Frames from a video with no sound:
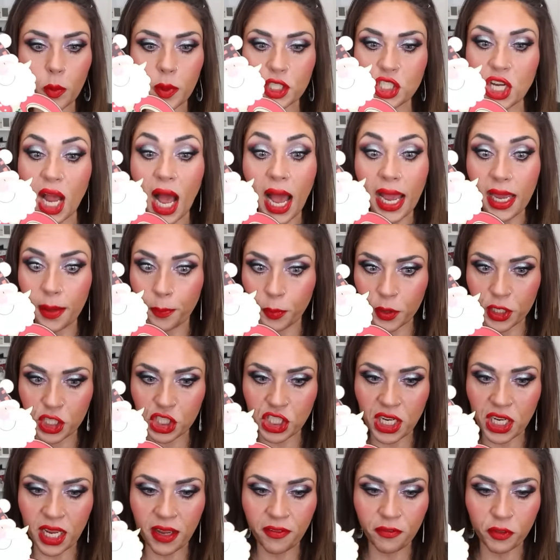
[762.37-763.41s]
which I
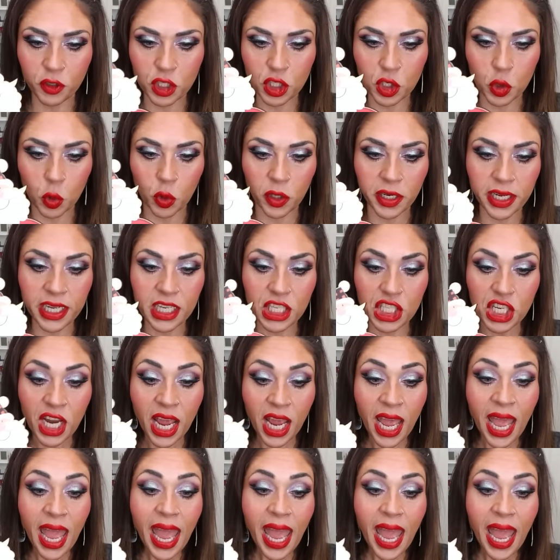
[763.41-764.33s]
appreciate for storage.